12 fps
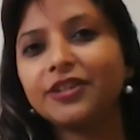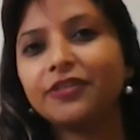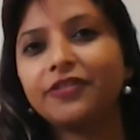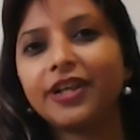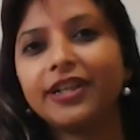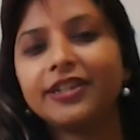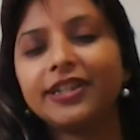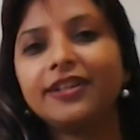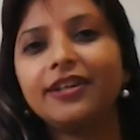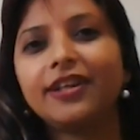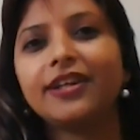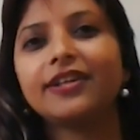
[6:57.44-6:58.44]
of writing?
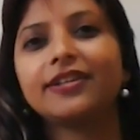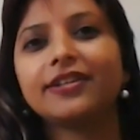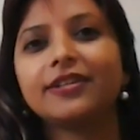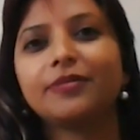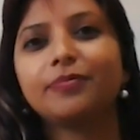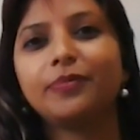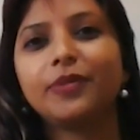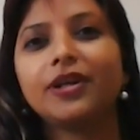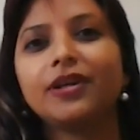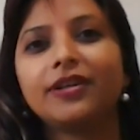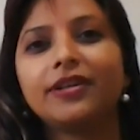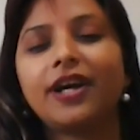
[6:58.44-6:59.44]
Like,
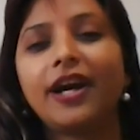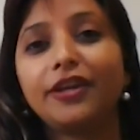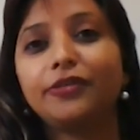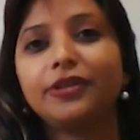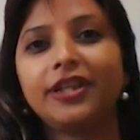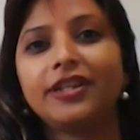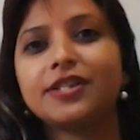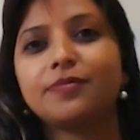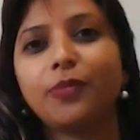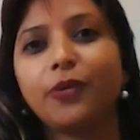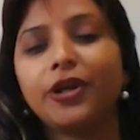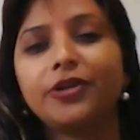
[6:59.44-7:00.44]
I know there is
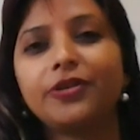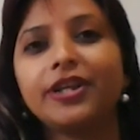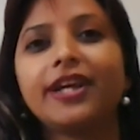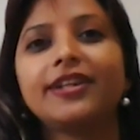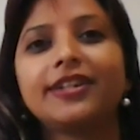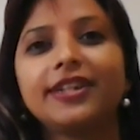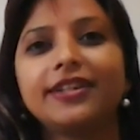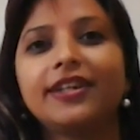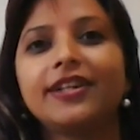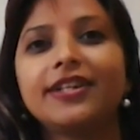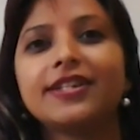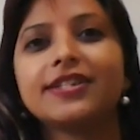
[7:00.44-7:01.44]
poetry writing, there
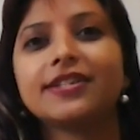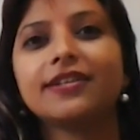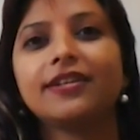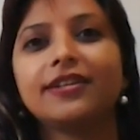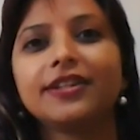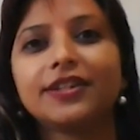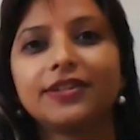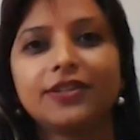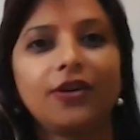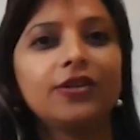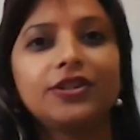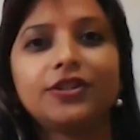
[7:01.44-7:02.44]
is
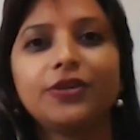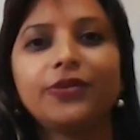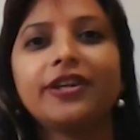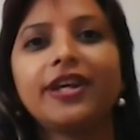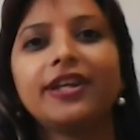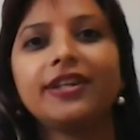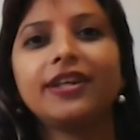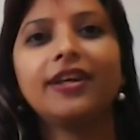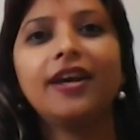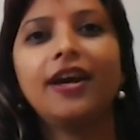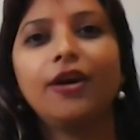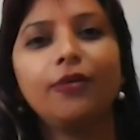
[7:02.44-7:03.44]
short story writing.
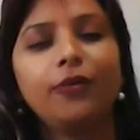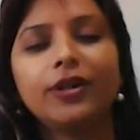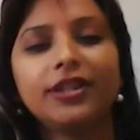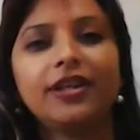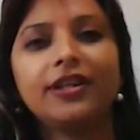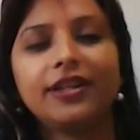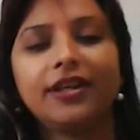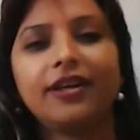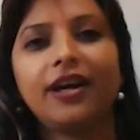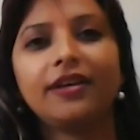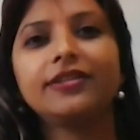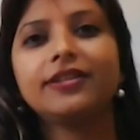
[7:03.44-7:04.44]
What are
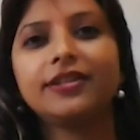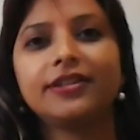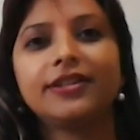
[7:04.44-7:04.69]
other